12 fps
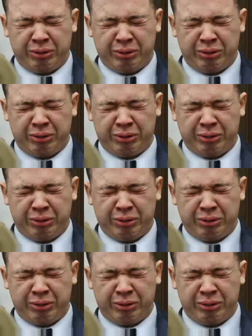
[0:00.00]

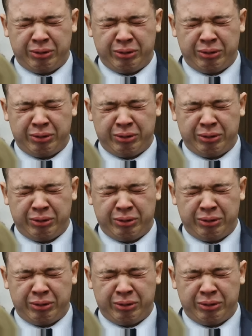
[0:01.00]

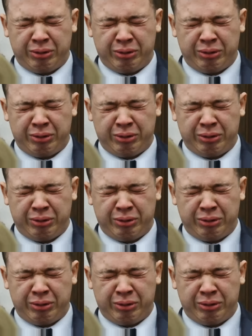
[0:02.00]

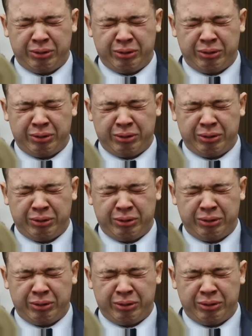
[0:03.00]
[no speech]